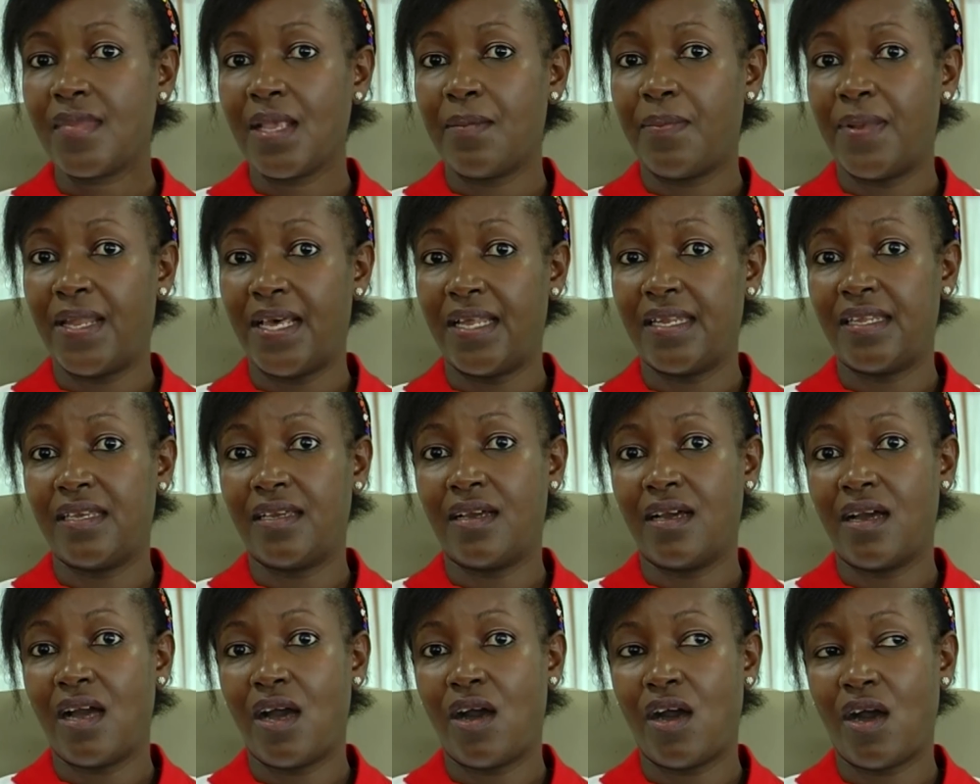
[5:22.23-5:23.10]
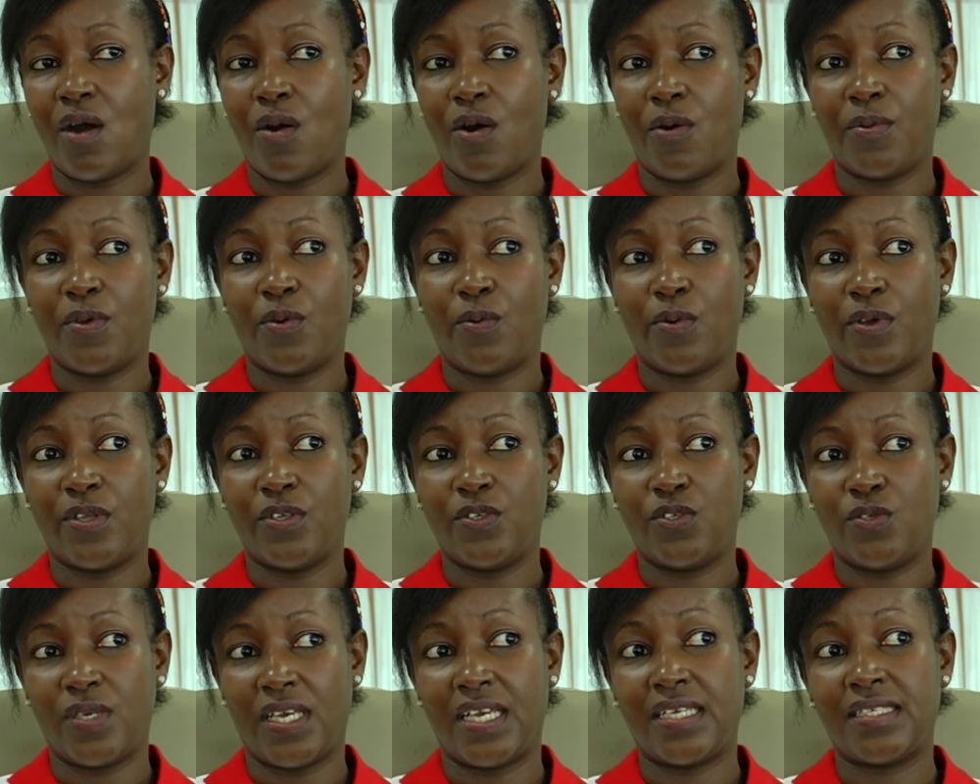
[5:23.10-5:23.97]
planning how are we going
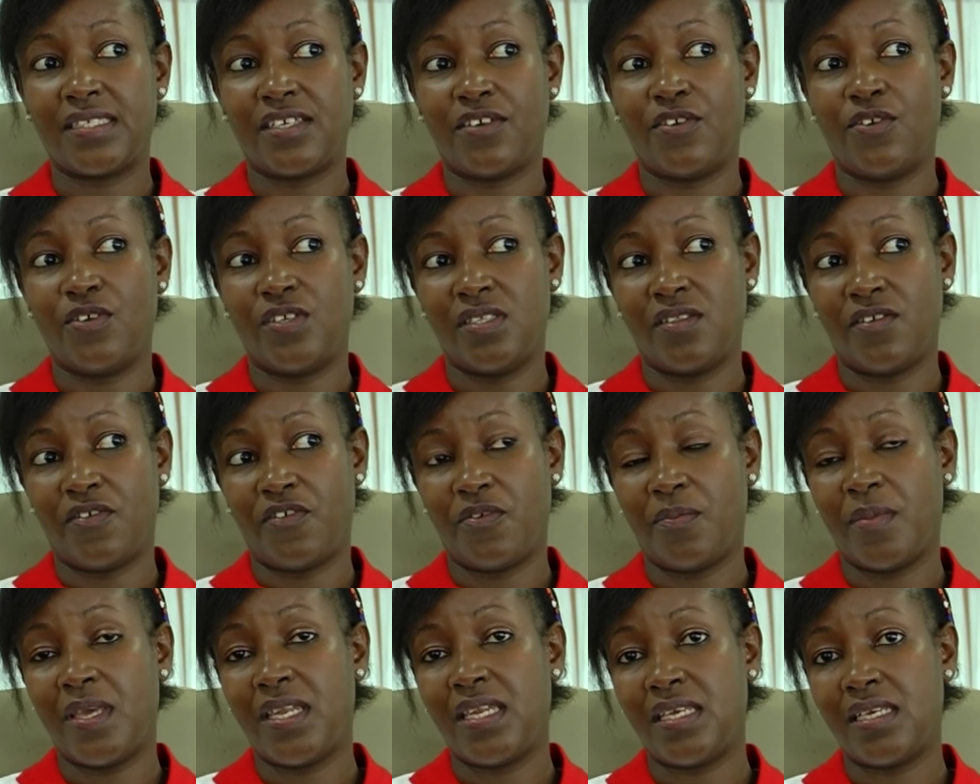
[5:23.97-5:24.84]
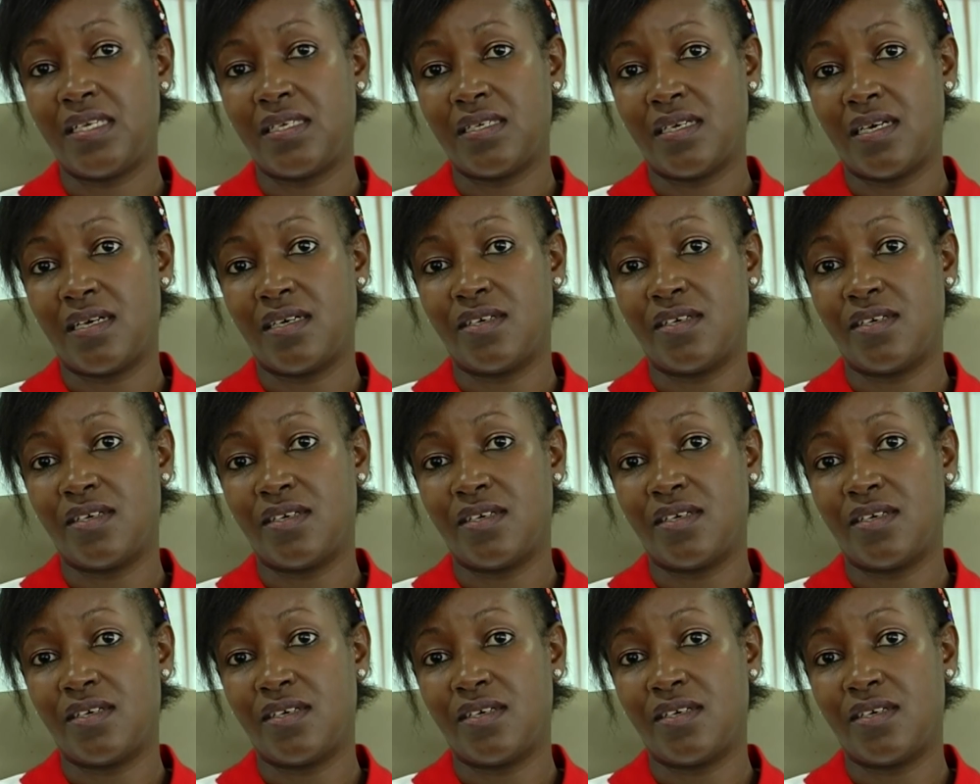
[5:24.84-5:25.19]
to execute in the remaining